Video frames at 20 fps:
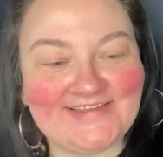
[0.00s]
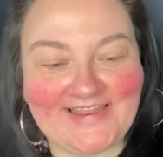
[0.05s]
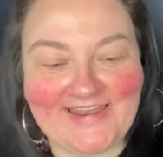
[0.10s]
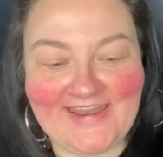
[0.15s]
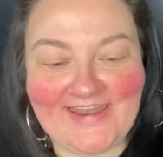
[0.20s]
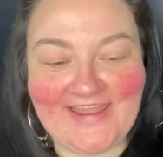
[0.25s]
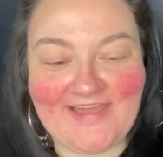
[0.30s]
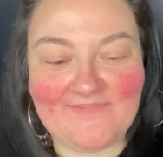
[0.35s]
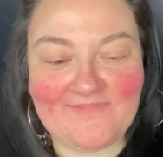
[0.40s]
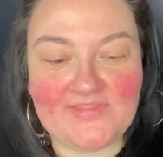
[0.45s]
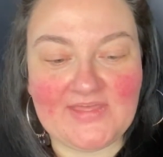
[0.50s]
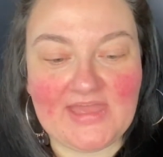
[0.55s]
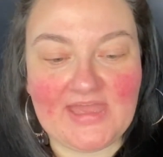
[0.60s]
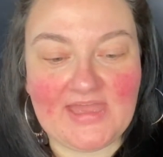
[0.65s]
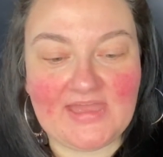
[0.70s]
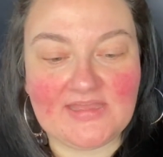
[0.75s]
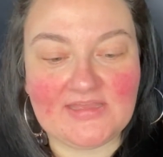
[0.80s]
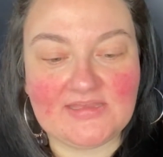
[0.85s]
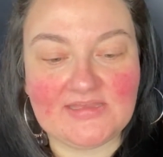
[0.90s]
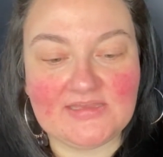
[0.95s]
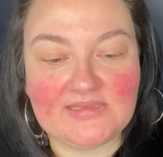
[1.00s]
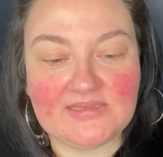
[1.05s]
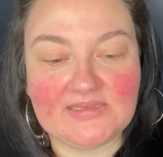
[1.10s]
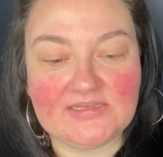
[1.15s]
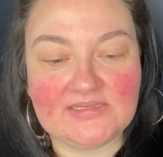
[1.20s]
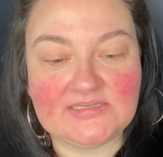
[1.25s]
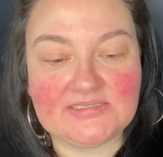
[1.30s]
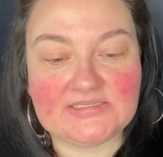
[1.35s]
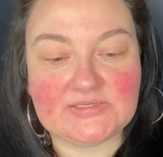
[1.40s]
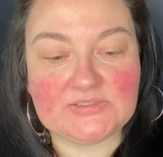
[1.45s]
Love that.
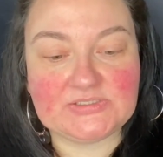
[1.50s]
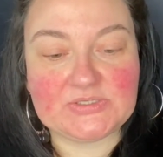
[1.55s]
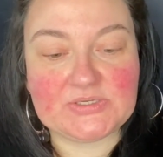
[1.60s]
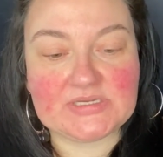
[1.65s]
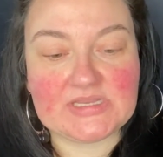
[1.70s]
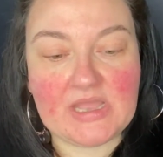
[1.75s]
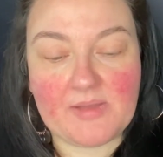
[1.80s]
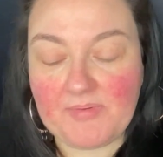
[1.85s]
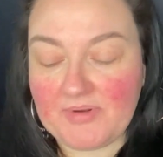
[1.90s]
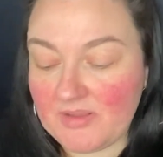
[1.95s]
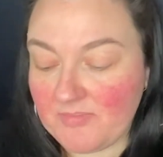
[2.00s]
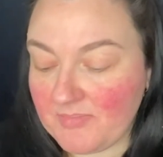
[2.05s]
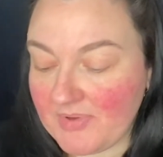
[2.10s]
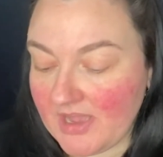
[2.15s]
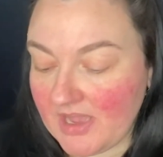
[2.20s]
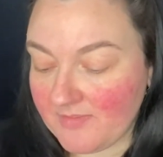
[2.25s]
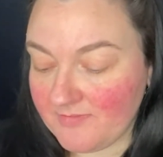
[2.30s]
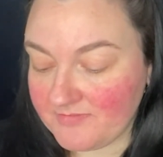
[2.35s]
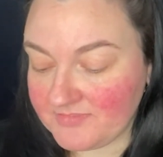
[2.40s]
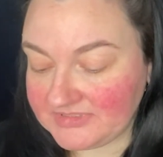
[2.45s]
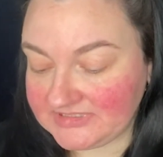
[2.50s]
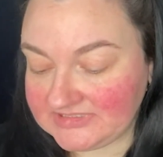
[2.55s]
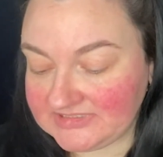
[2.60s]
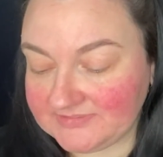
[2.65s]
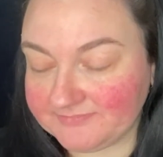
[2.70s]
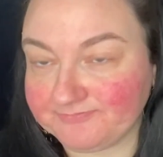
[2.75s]
So I do a couple of pumps,